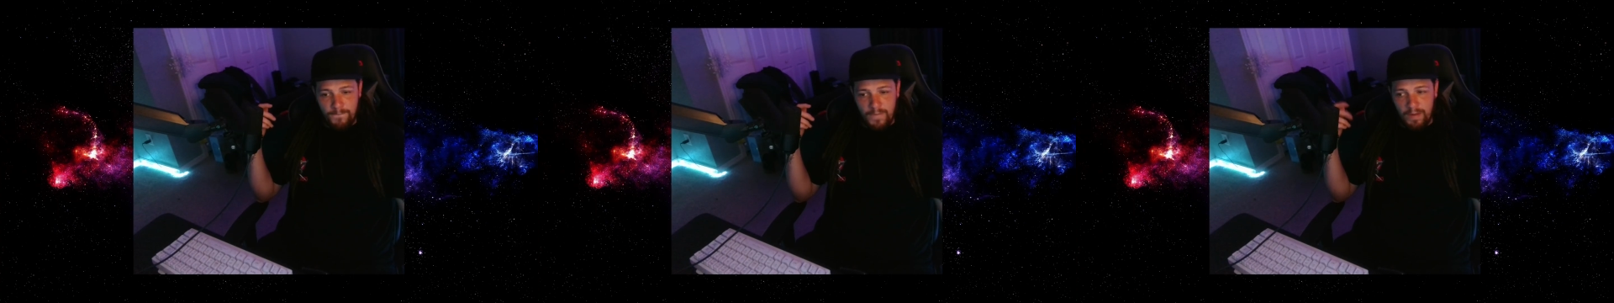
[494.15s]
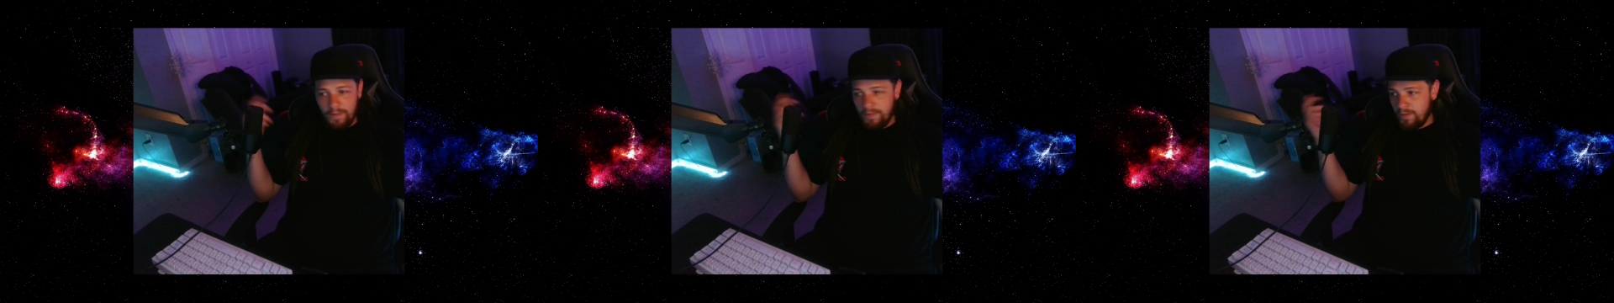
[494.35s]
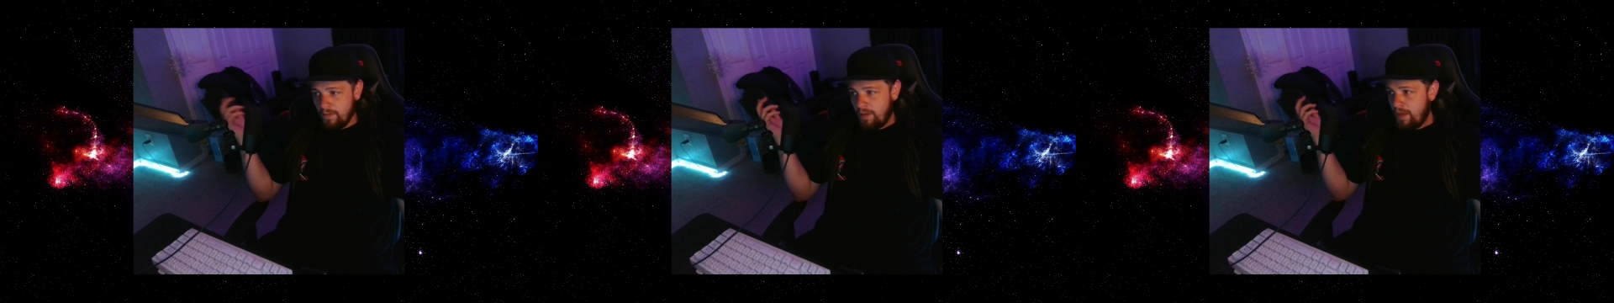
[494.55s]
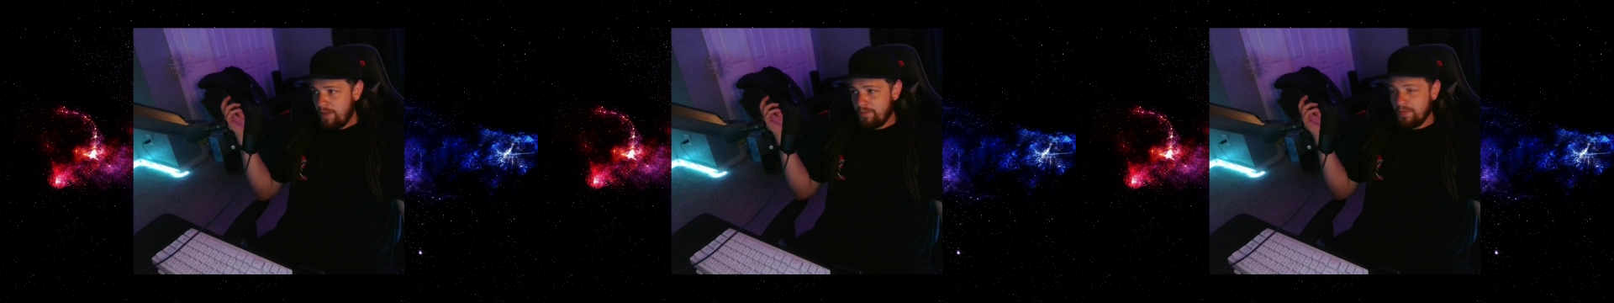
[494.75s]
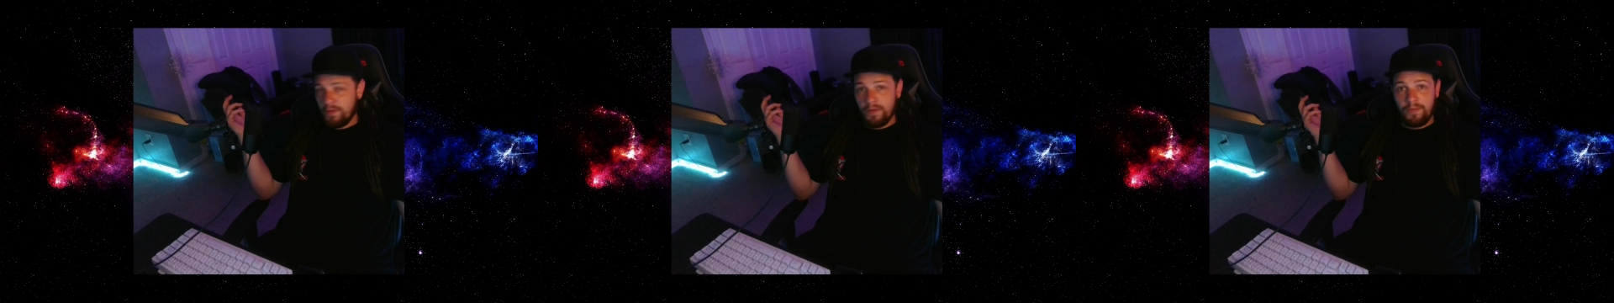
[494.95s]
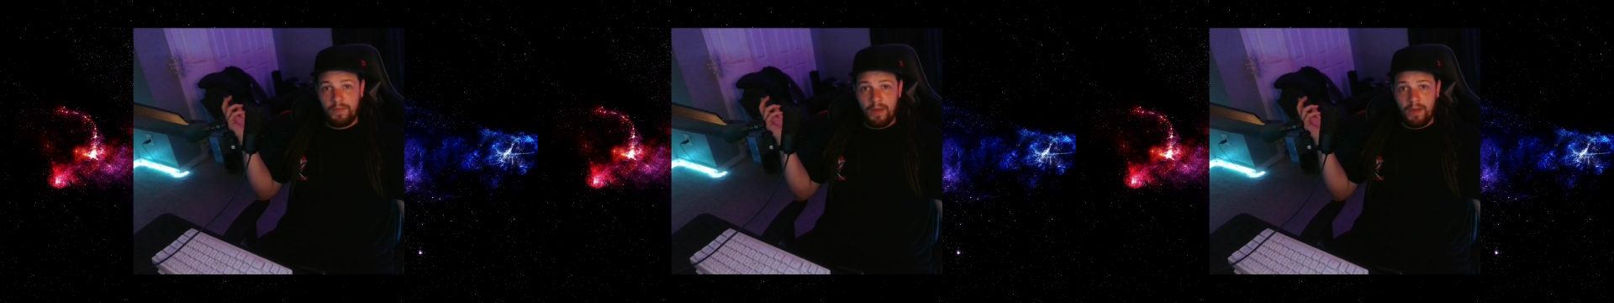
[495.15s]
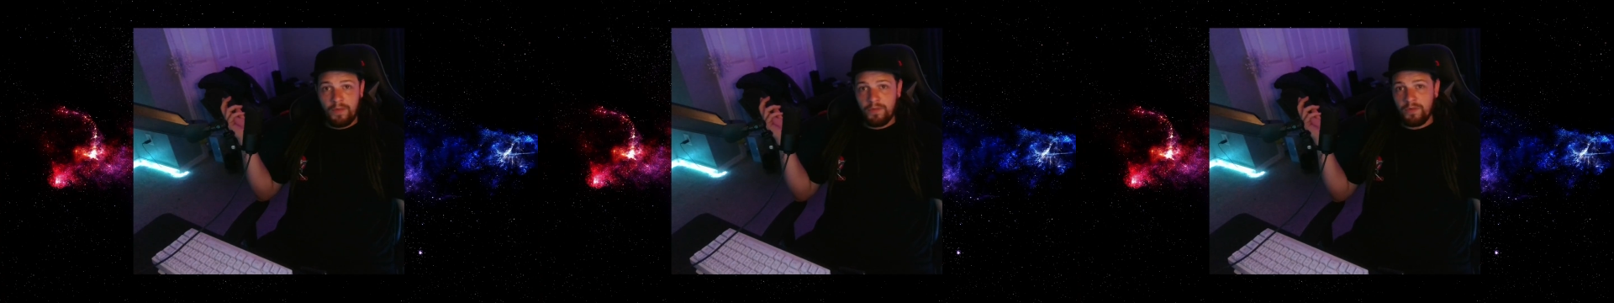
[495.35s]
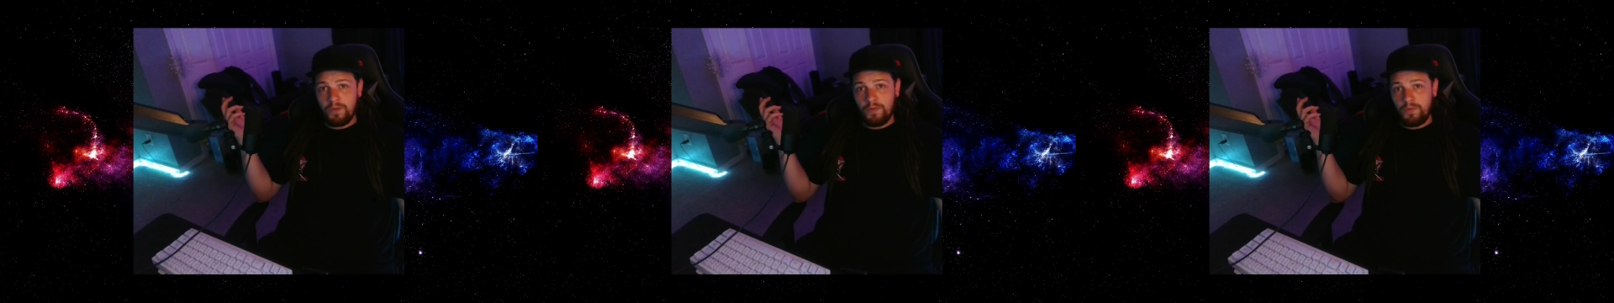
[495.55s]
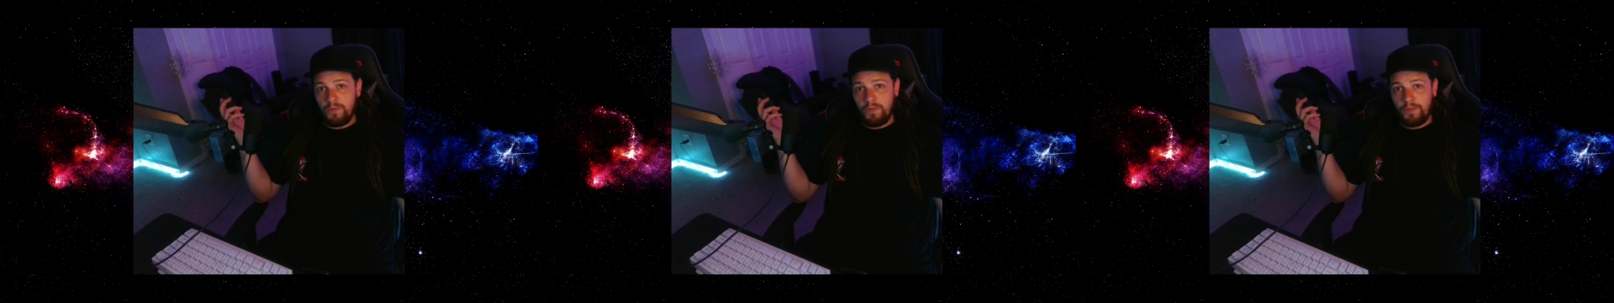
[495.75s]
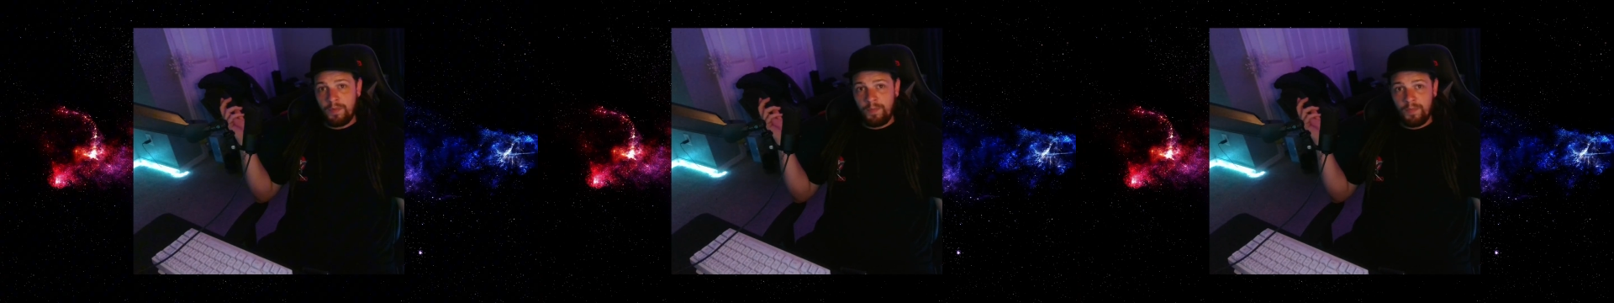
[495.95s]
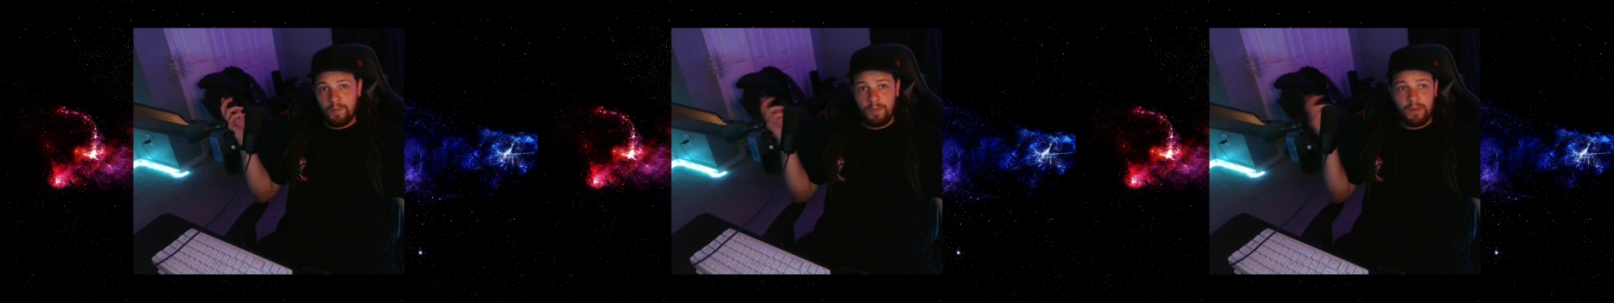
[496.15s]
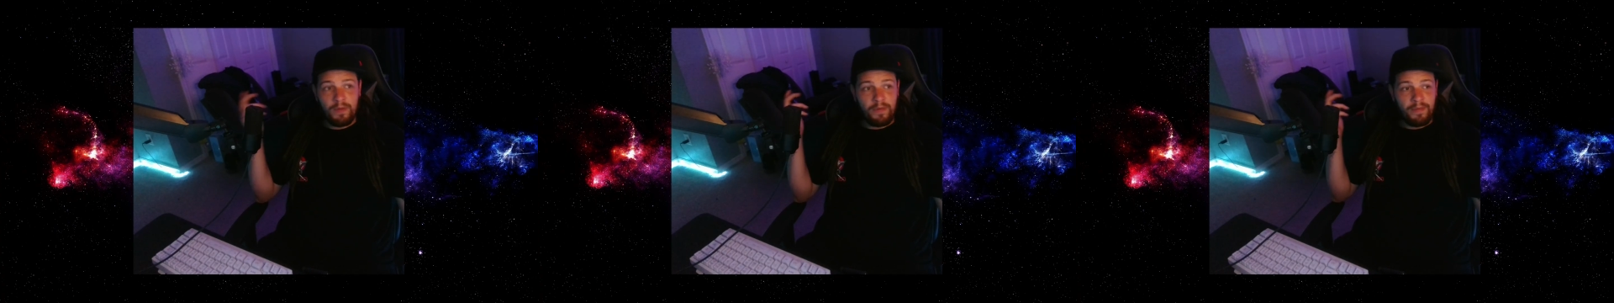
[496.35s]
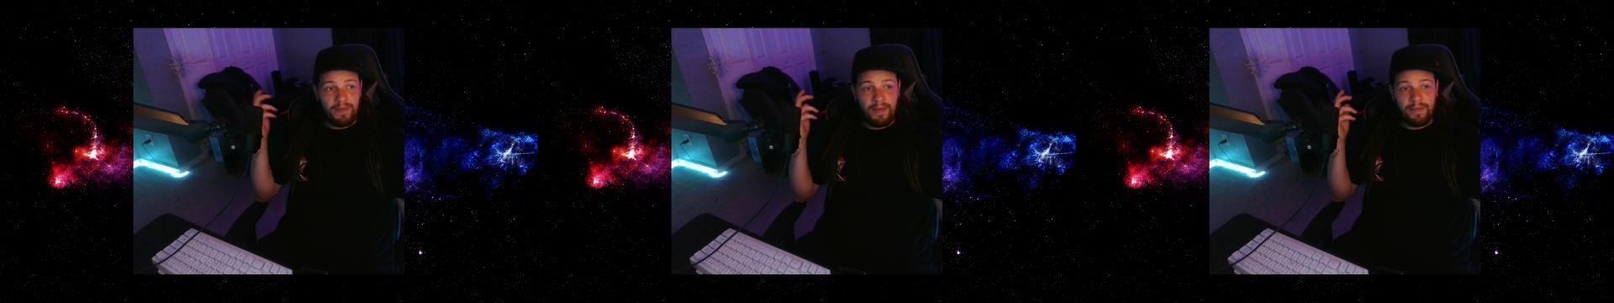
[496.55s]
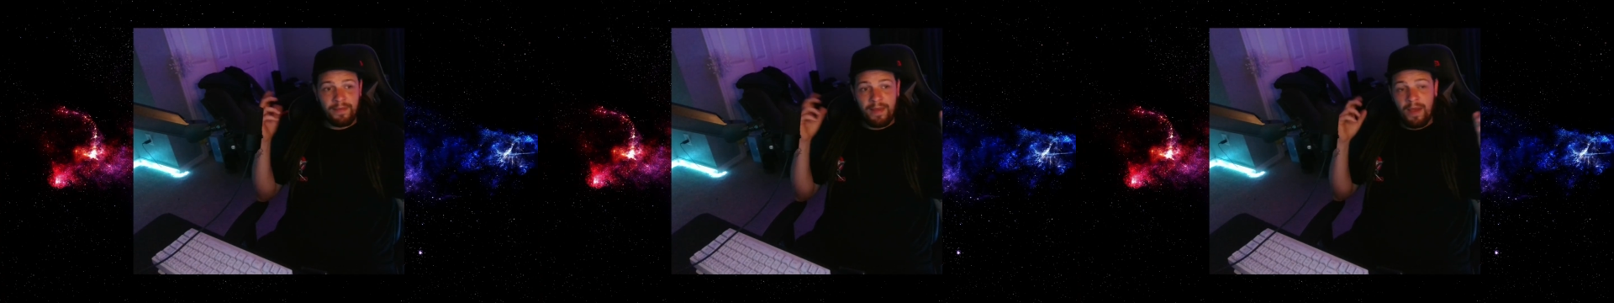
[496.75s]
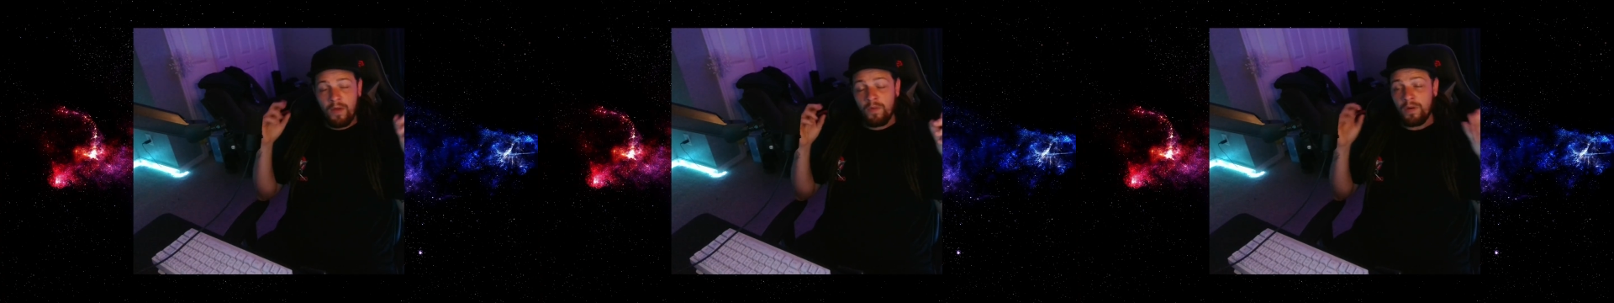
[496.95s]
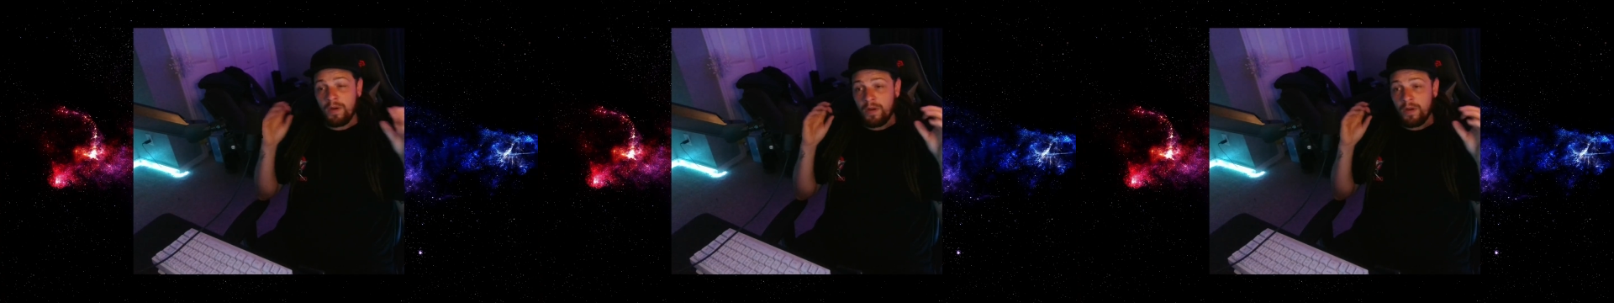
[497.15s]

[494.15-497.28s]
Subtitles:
and then I'll have to leave the house and go do something because that's how